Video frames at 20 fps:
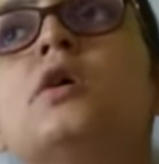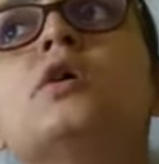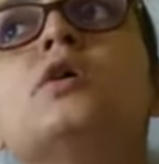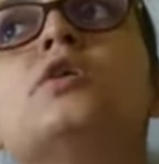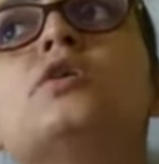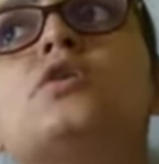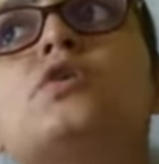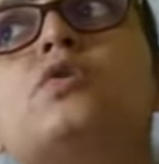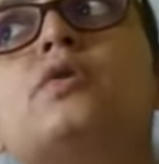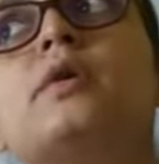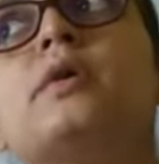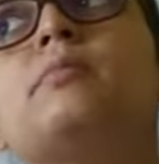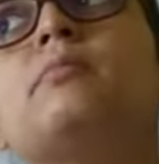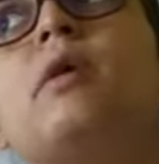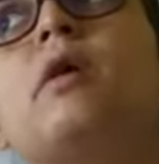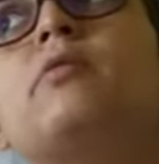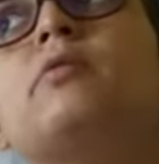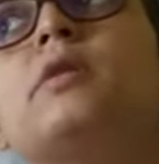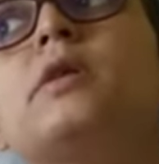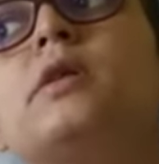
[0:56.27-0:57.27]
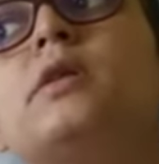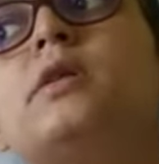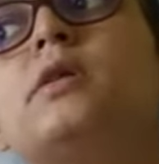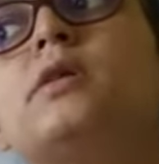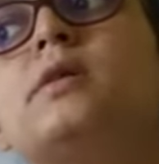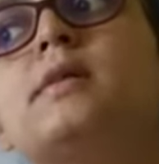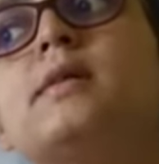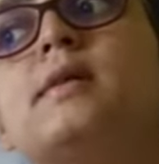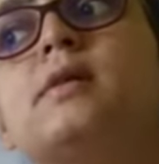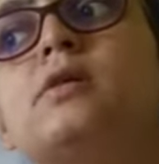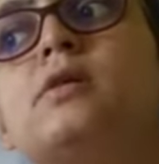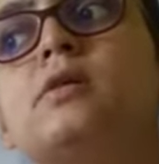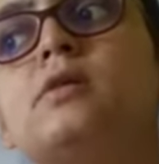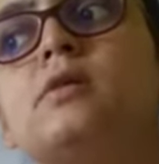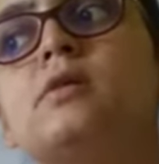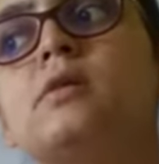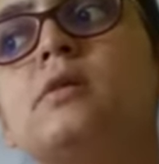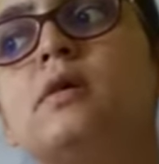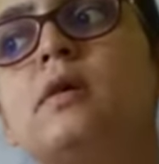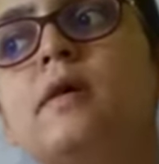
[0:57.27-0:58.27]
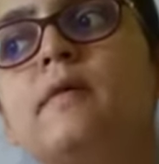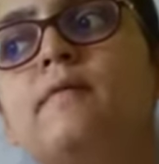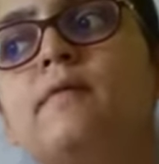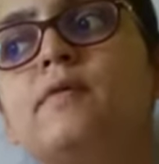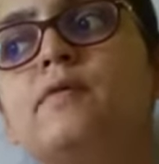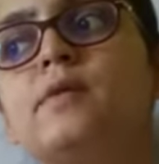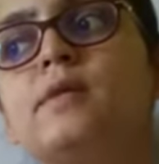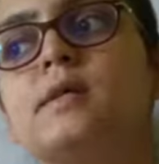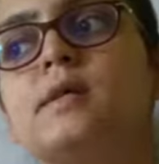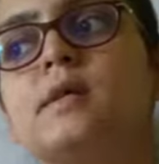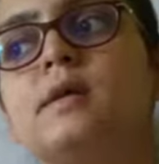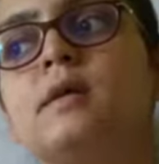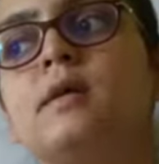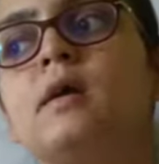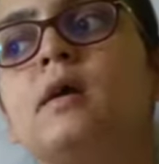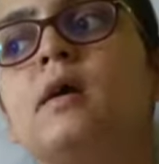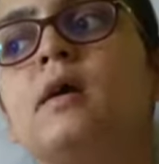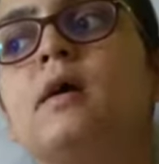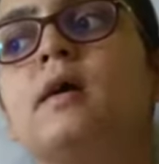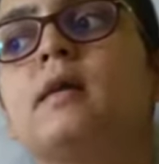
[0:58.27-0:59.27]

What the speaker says: So in mountainous region, if you see,